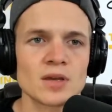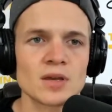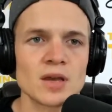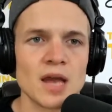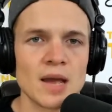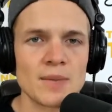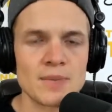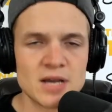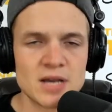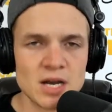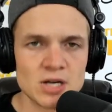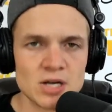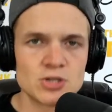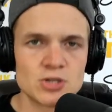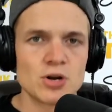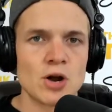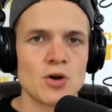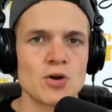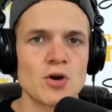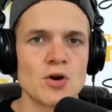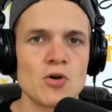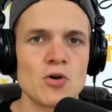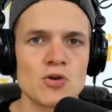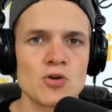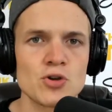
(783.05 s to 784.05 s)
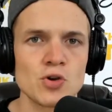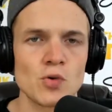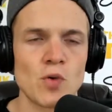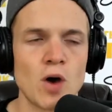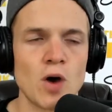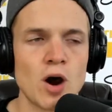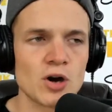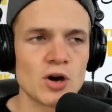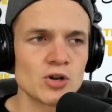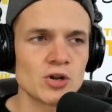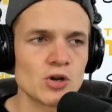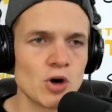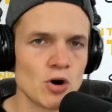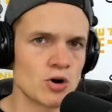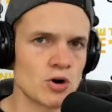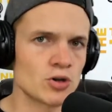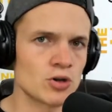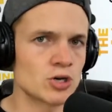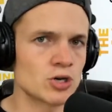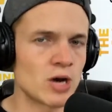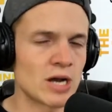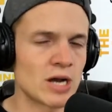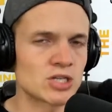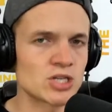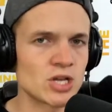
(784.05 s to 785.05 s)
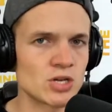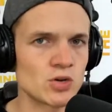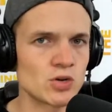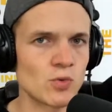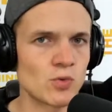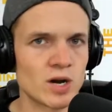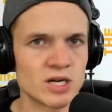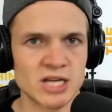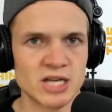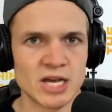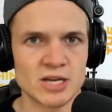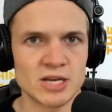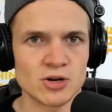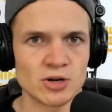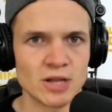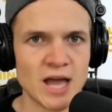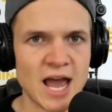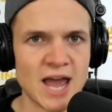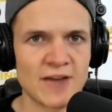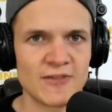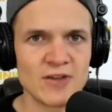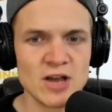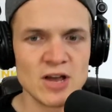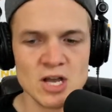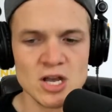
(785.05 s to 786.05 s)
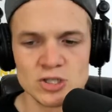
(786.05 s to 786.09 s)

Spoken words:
And because you don't know who you are, you don't know the direction that you want to take your life.